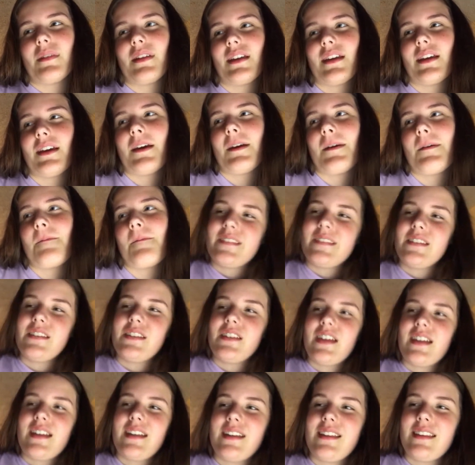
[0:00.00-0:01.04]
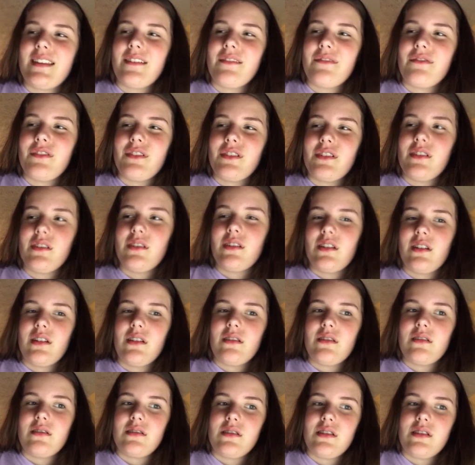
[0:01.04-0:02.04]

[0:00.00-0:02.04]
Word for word: Like you kind of get that feeling like, "Oh,